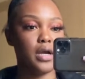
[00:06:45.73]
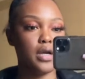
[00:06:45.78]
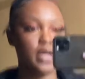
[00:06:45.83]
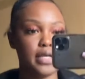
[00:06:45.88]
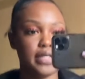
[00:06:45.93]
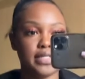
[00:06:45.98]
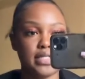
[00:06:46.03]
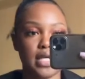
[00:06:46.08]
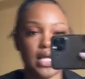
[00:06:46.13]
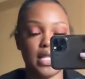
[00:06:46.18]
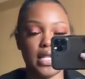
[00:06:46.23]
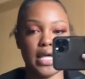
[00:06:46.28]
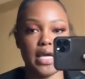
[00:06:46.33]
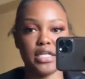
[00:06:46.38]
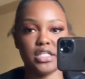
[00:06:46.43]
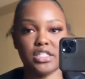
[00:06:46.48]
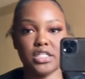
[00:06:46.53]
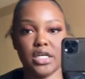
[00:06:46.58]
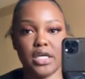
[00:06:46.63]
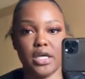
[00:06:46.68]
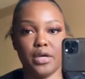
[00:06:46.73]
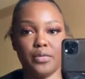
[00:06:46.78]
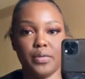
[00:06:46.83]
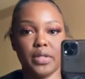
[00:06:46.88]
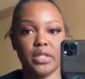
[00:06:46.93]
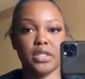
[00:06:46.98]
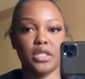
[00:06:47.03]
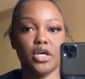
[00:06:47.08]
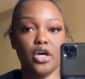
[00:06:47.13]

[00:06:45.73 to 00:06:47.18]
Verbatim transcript: is clashing with the